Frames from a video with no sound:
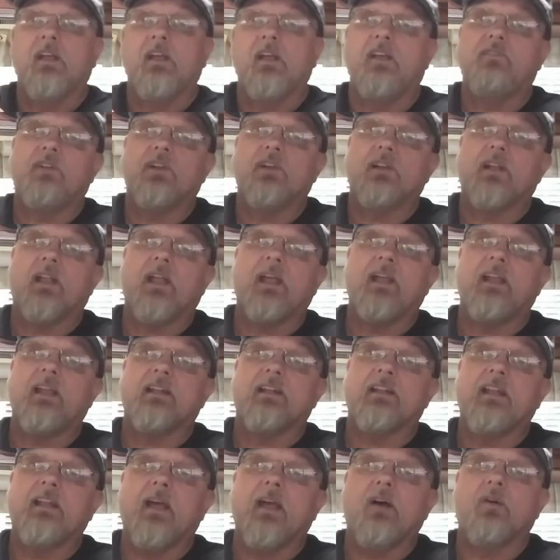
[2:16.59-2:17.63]
If you lay
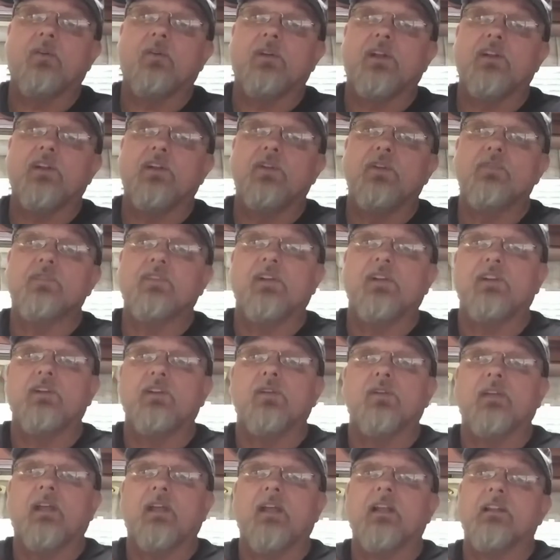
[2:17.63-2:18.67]
it down and use it,
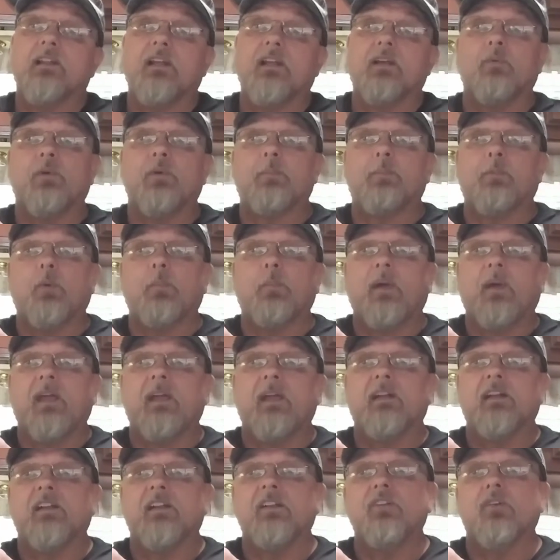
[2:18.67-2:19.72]
you'll get liquid
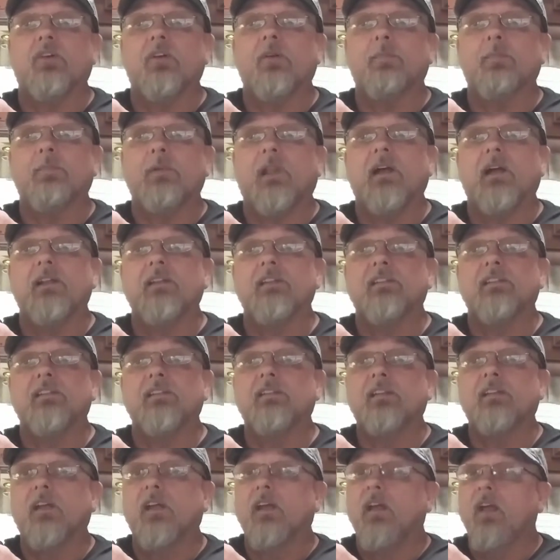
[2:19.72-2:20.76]
propane in your
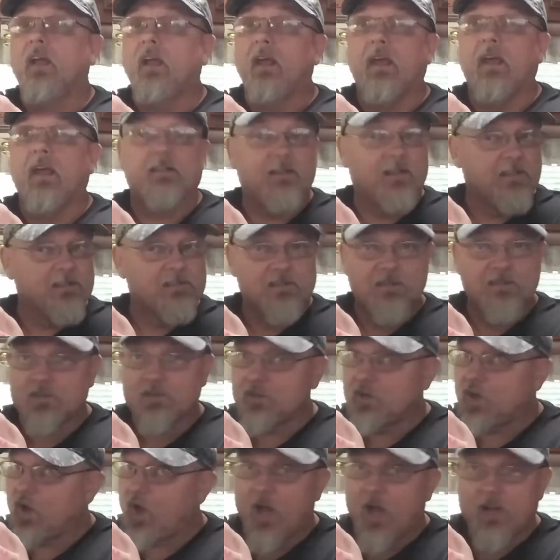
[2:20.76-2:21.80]
appliances, and that's
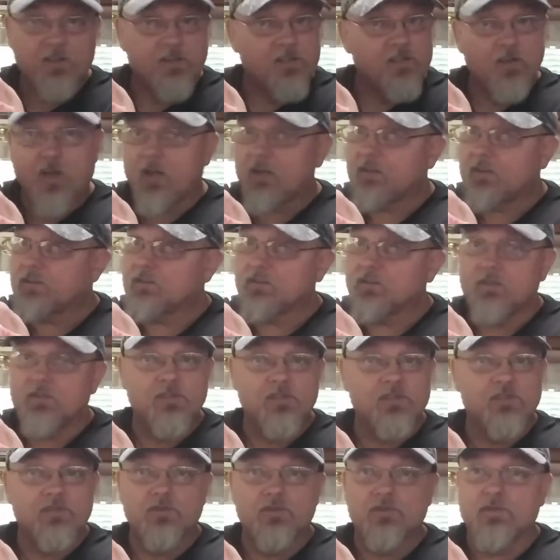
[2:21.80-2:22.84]
not
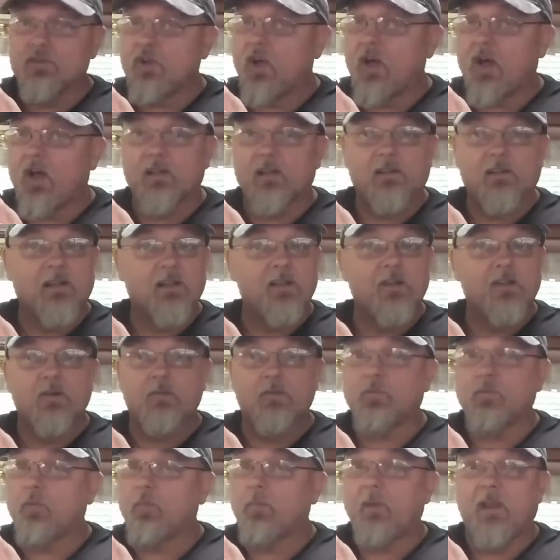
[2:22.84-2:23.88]
good. Do not lay
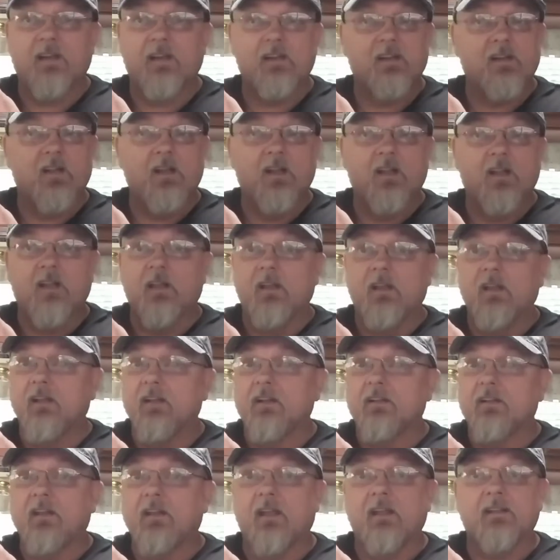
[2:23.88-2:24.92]
your propane
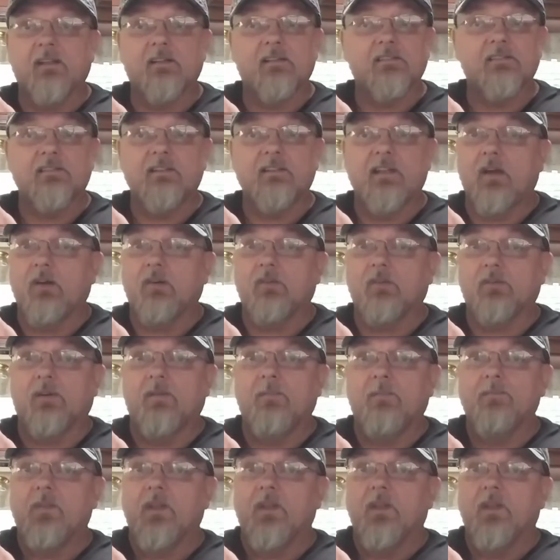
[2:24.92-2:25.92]
tanks down.